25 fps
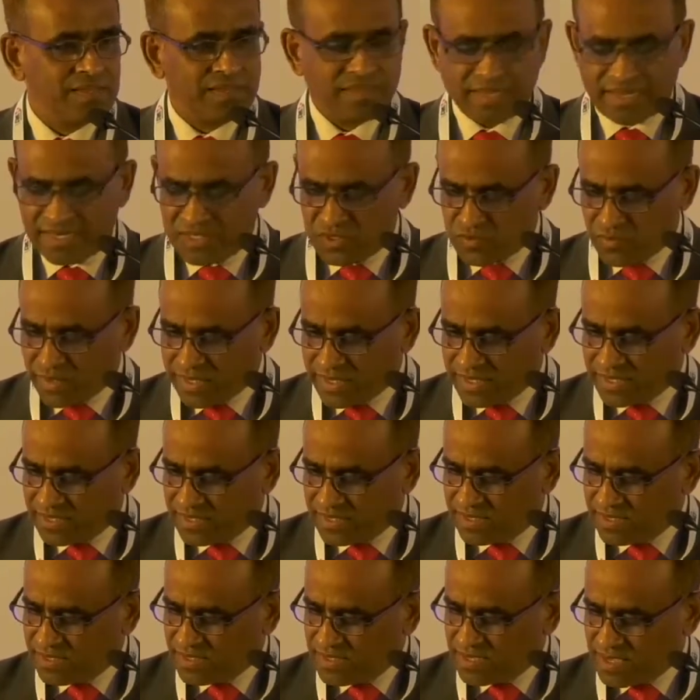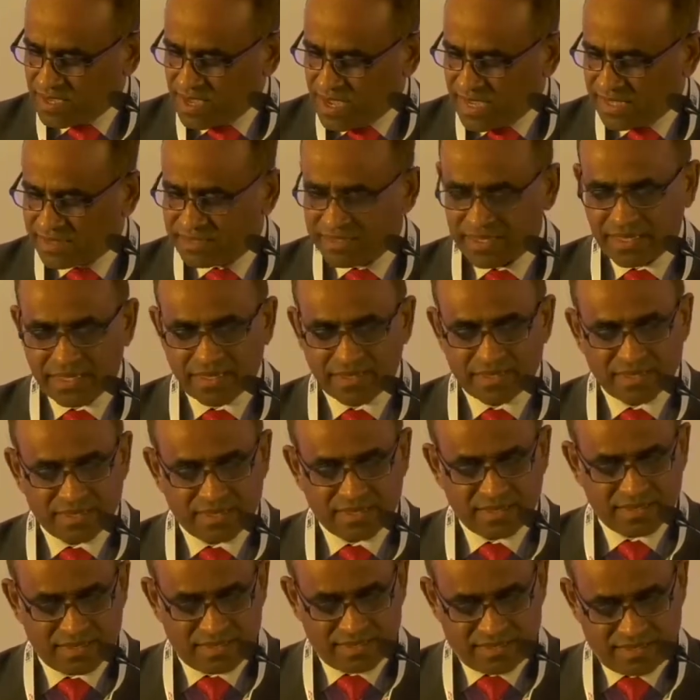That's why I
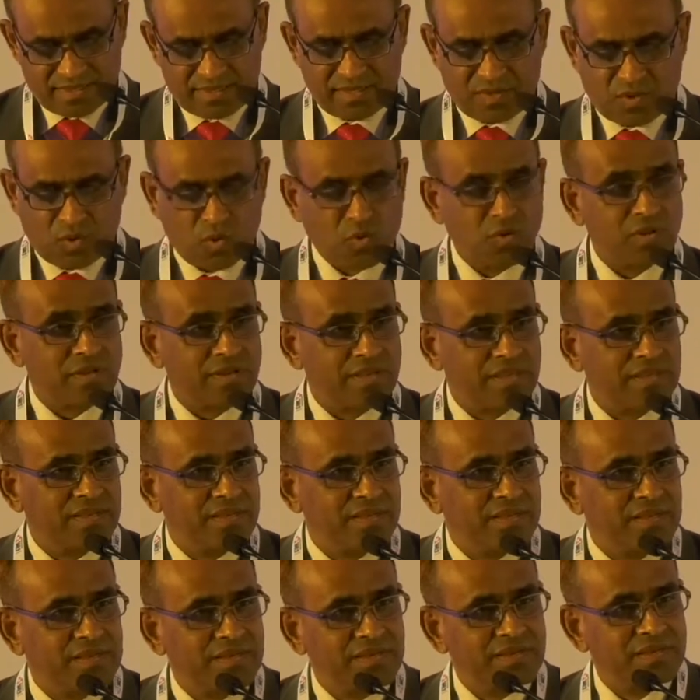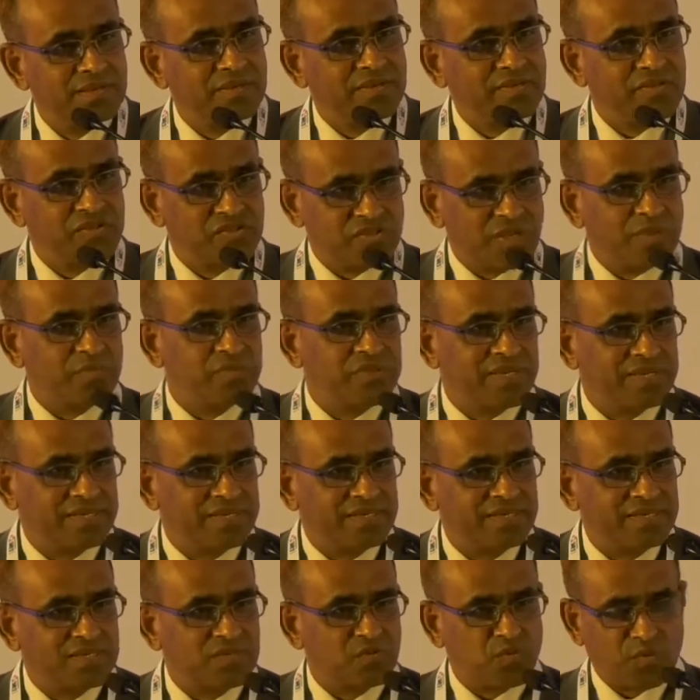think the whole
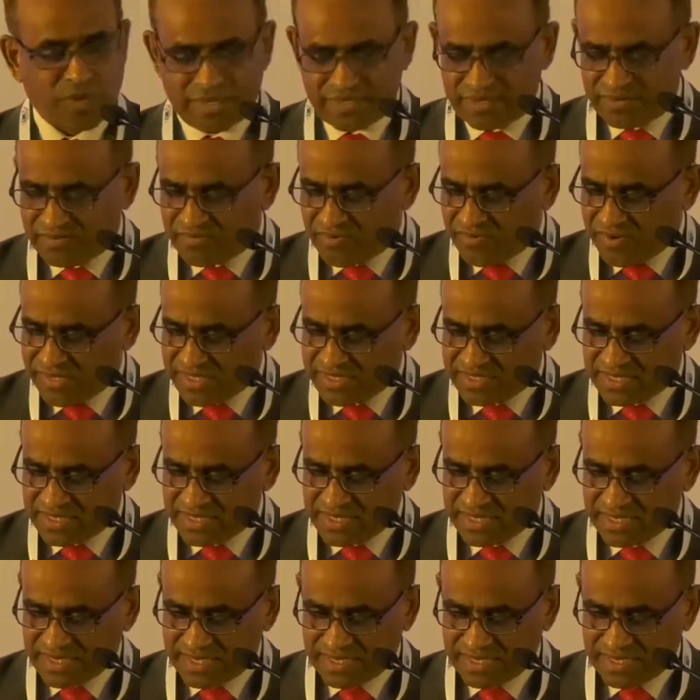subject is quite interesting.